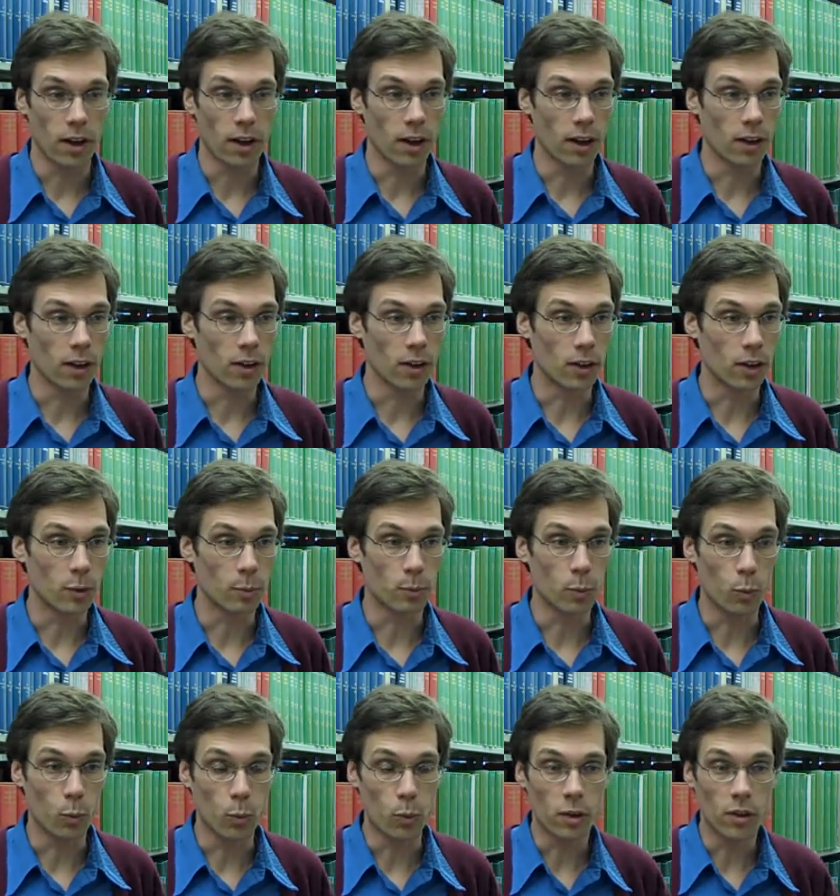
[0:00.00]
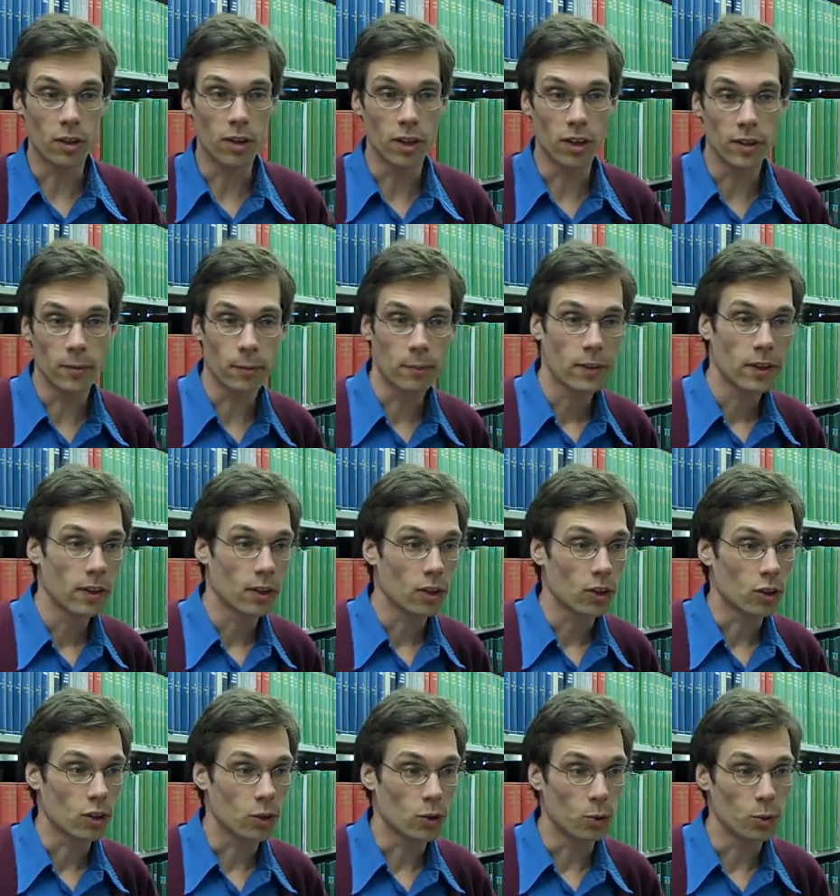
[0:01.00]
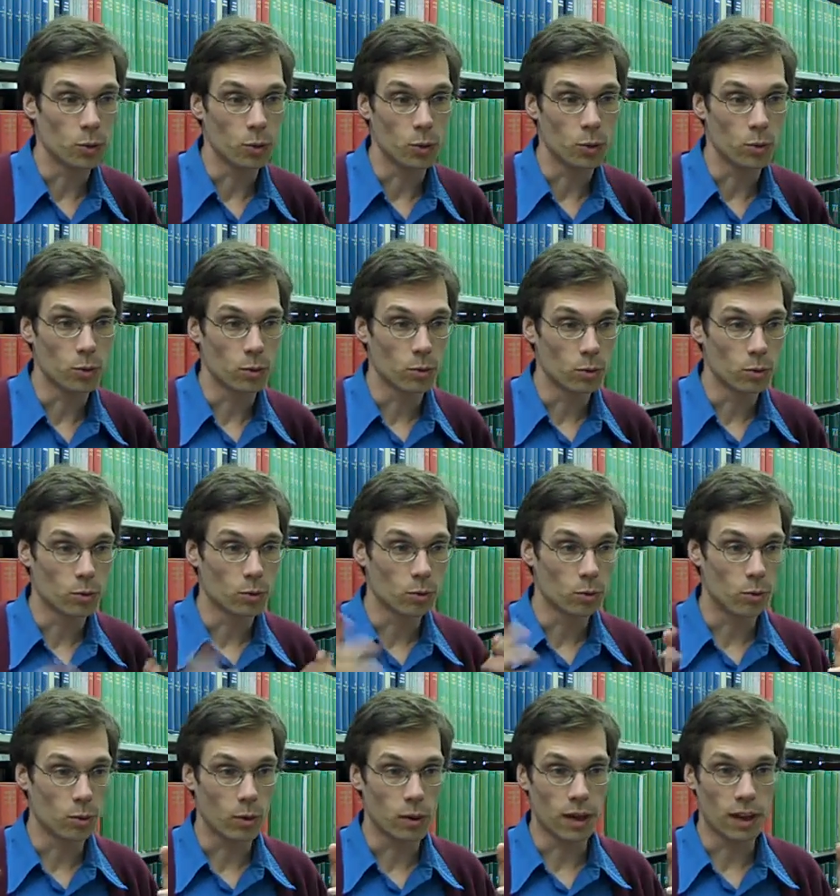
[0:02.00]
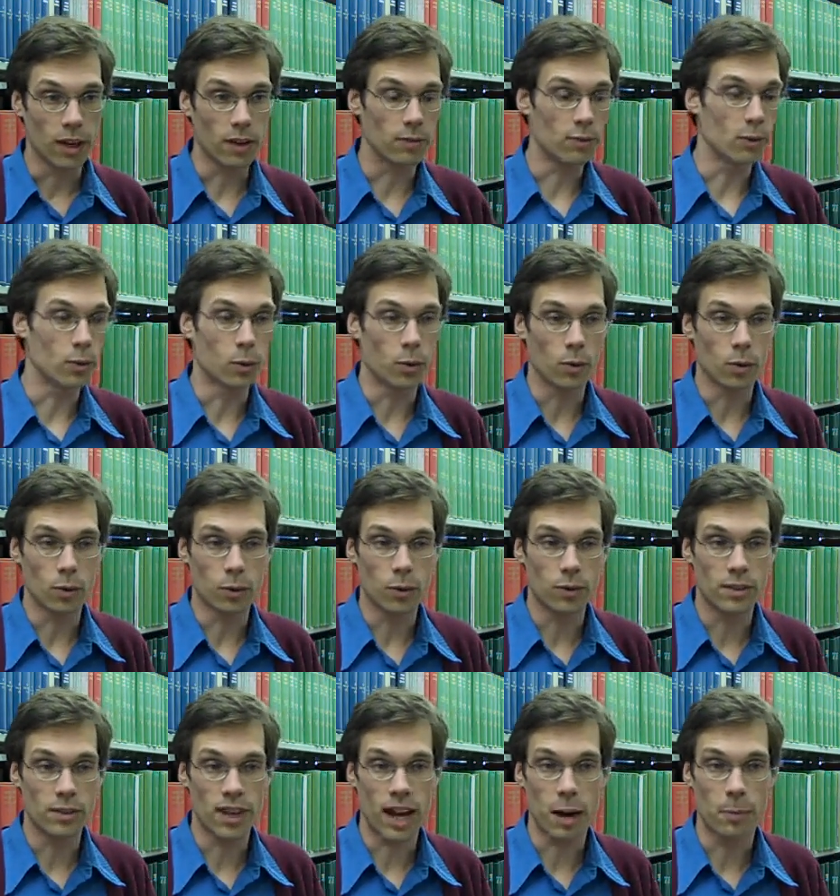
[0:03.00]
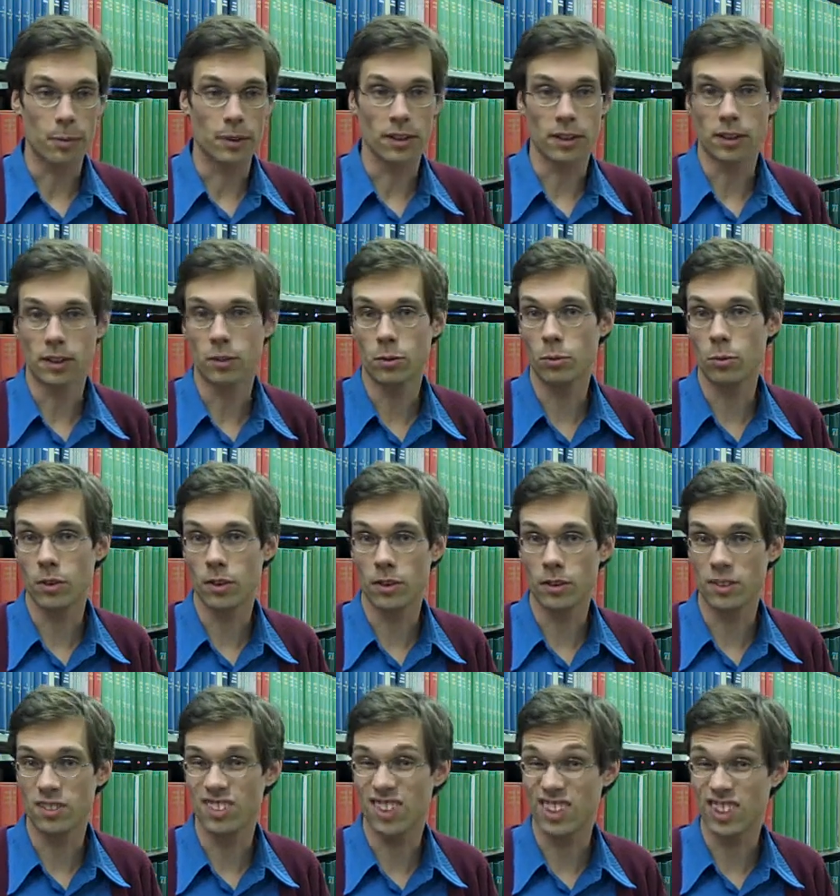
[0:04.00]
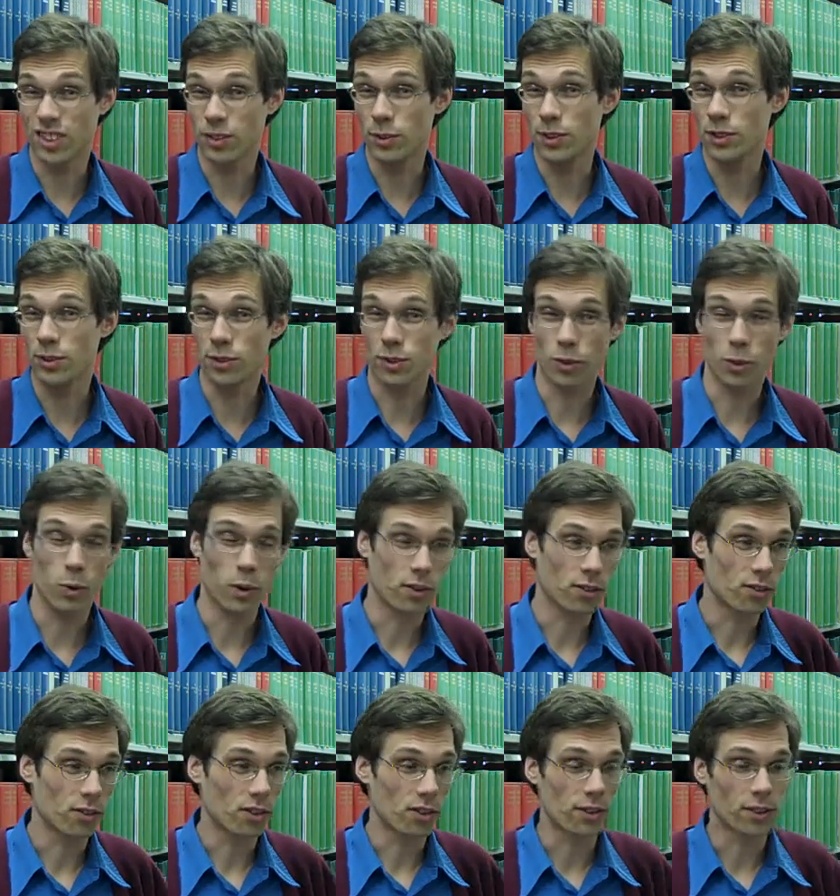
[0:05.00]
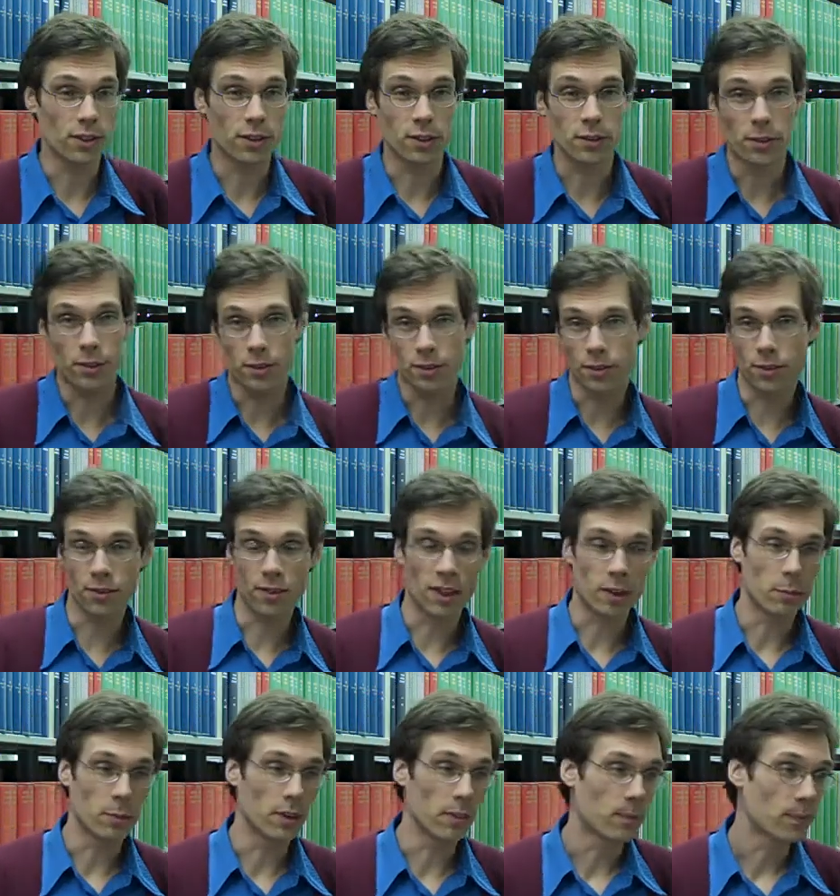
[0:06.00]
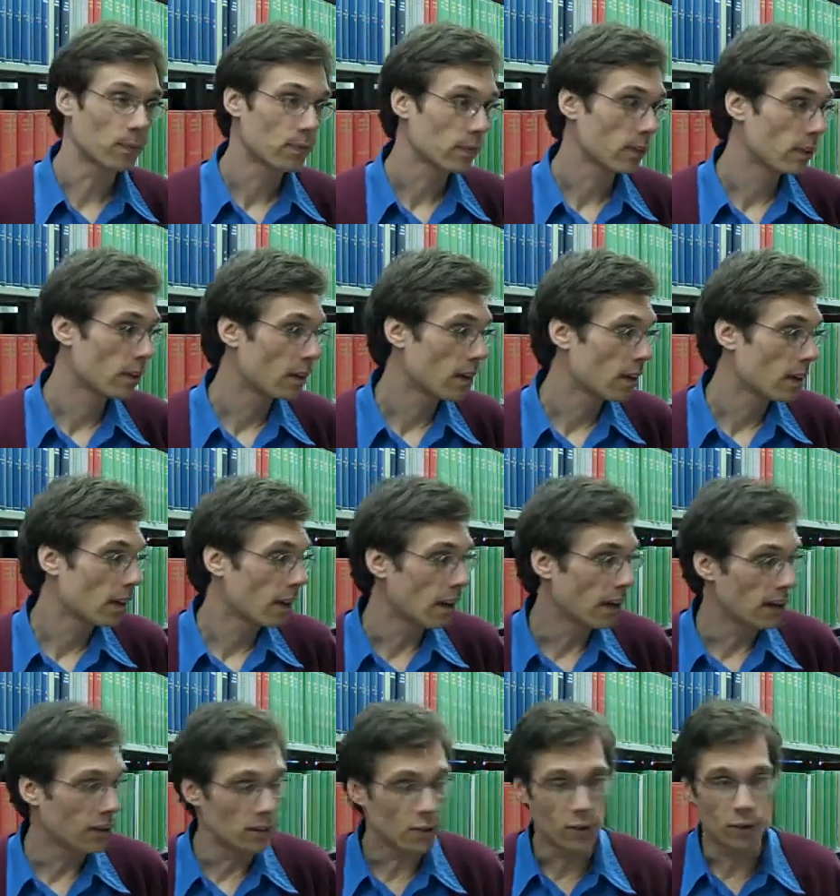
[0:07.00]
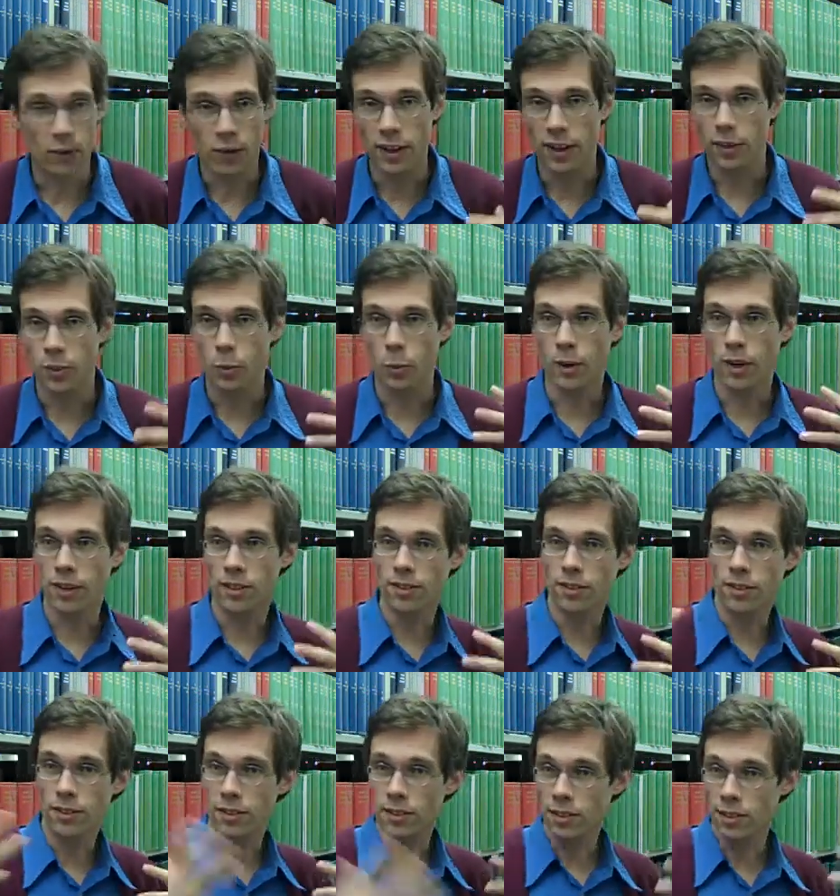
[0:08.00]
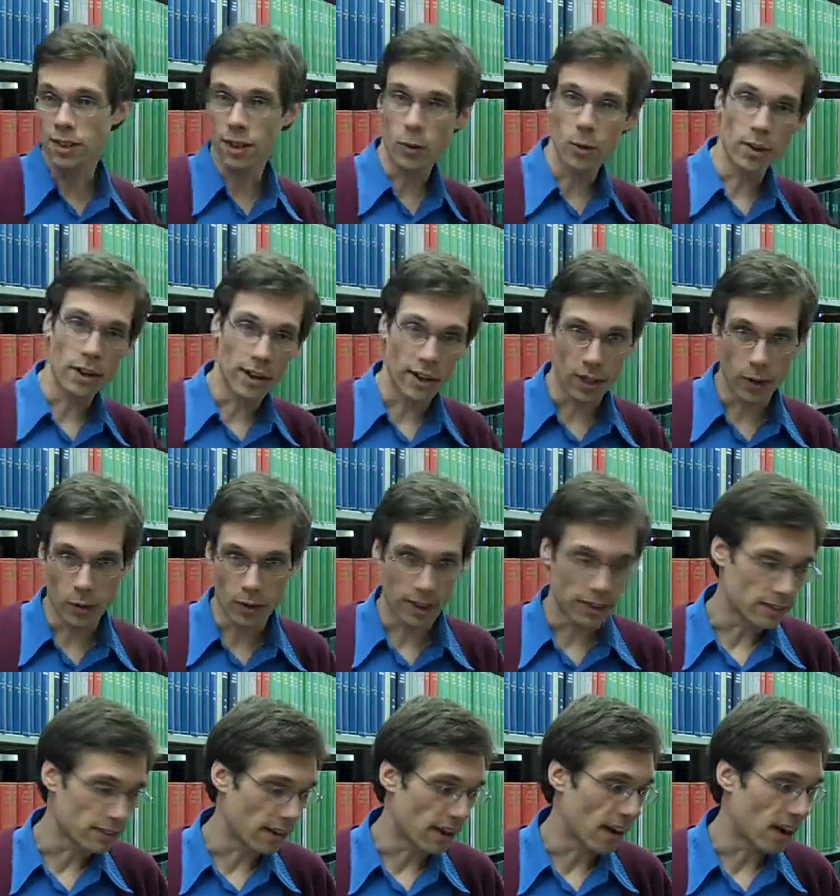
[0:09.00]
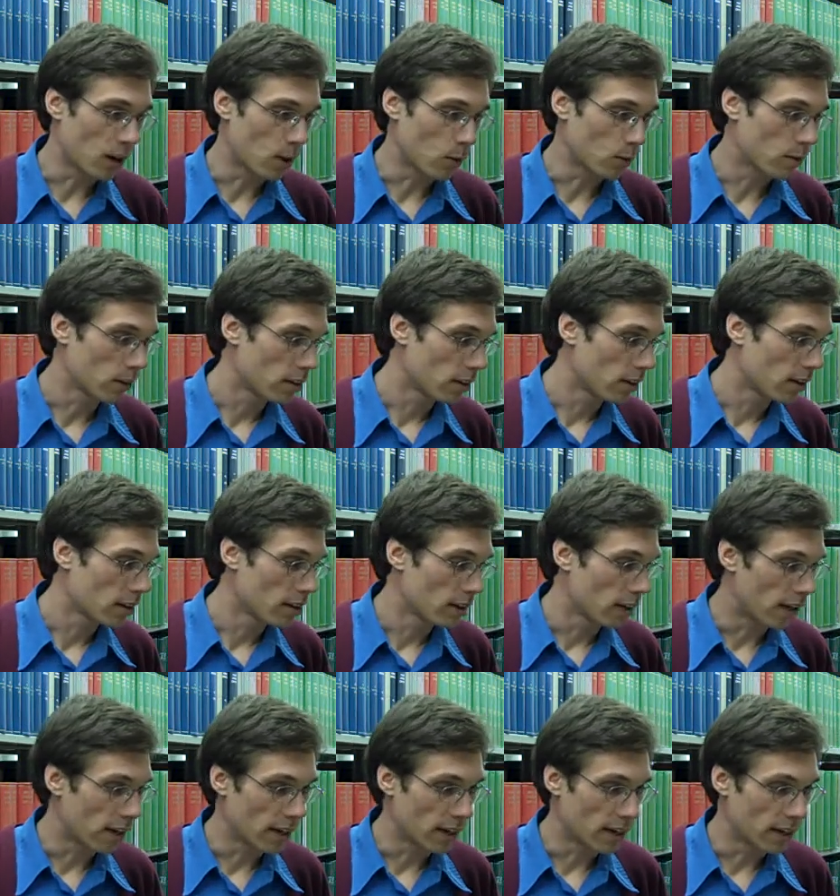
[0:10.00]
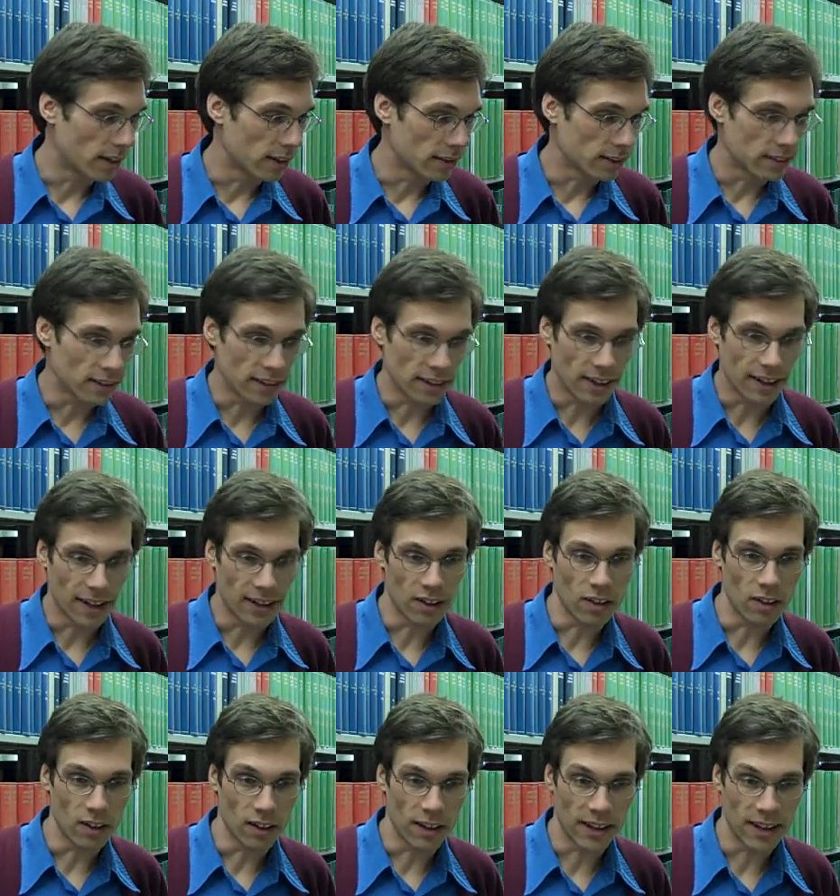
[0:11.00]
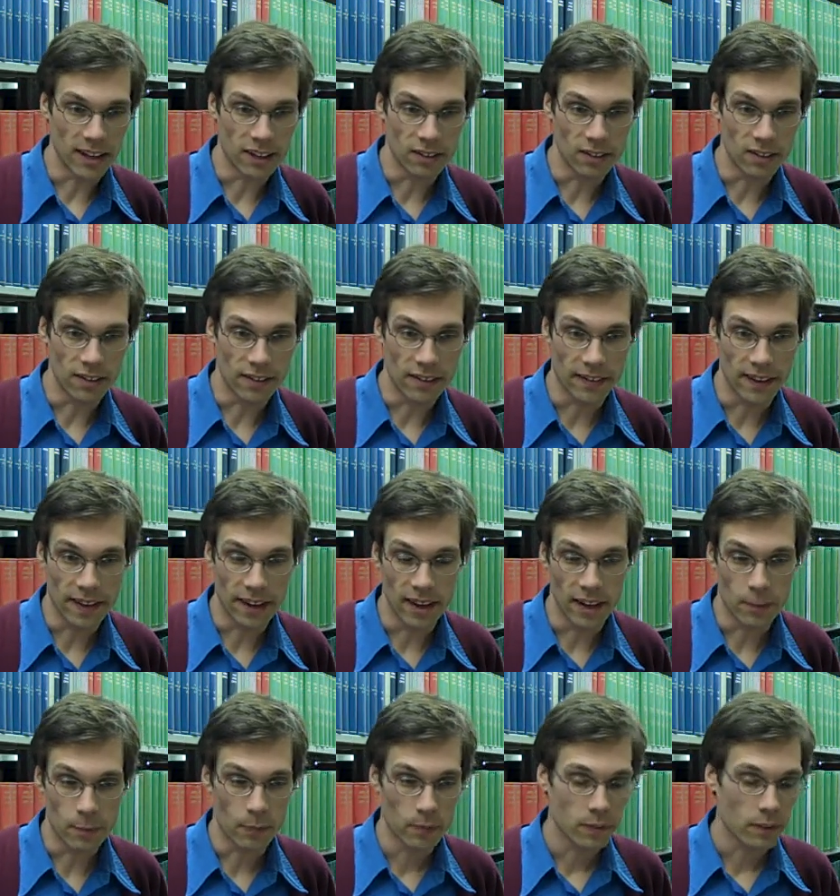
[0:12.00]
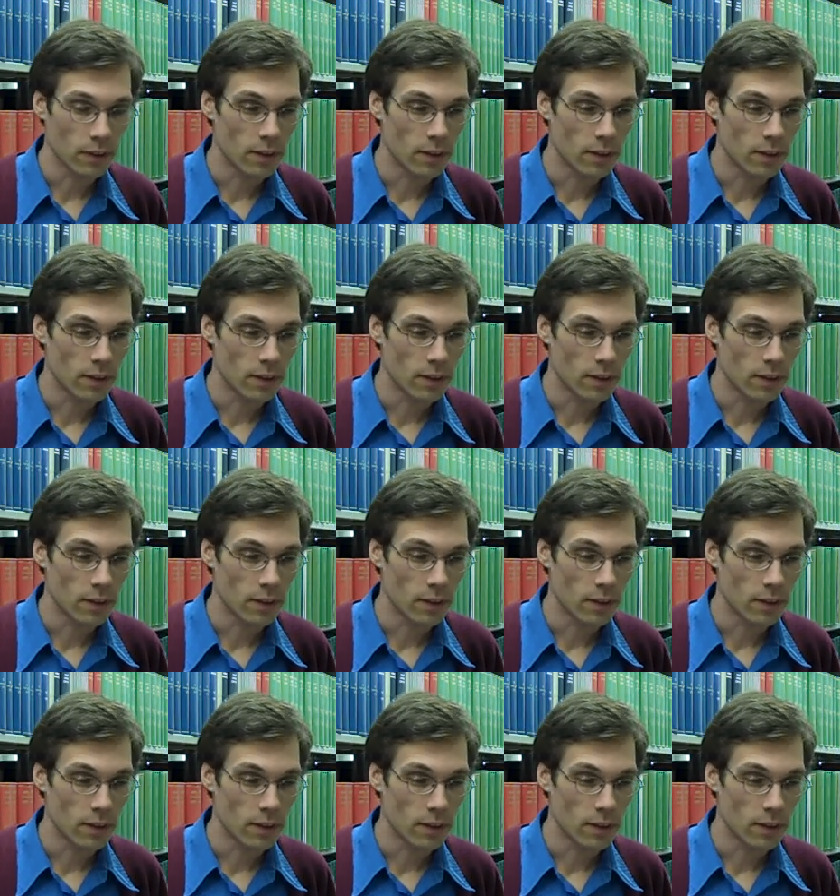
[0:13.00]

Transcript: uh, number one, you have your topic, whether it's like your research question or your thesis statement, and there's various ways to you know narrow that down and get an angle, a handle on that.